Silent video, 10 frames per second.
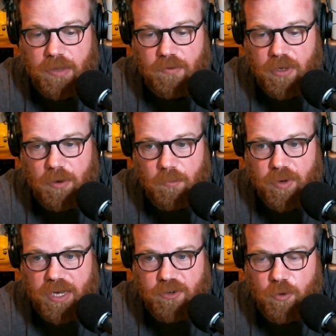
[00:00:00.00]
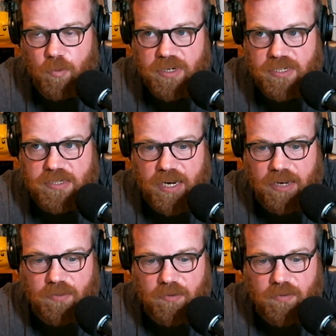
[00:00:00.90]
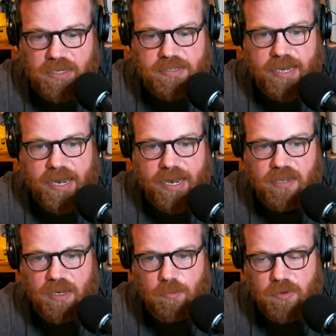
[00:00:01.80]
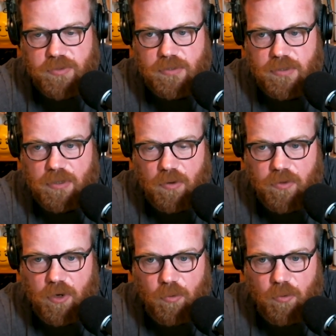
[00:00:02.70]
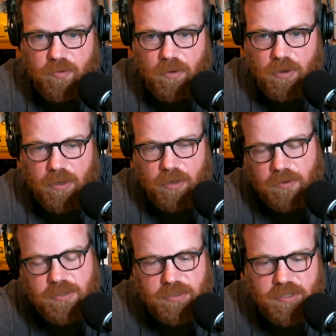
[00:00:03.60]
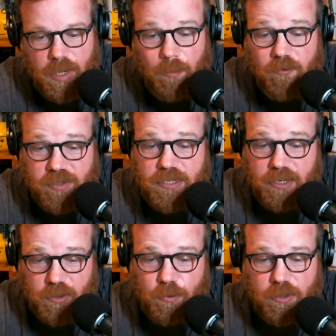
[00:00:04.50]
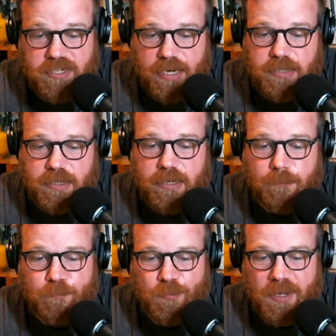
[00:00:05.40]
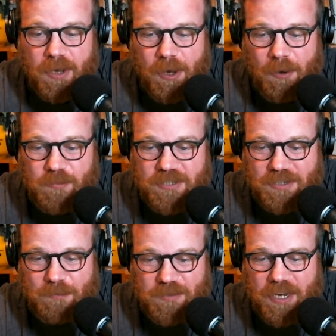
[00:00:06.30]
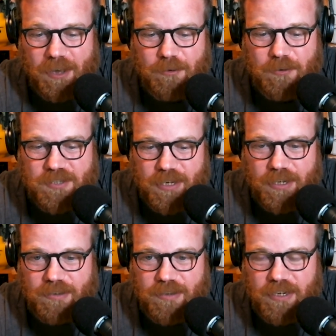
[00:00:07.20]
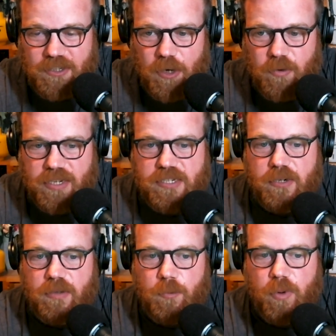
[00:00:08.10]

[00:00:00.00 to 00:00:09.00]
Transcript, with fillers: the but I do want to say that these data tables, although uh, to some of us they do look sexy, um, to to others, they they don't necessarily.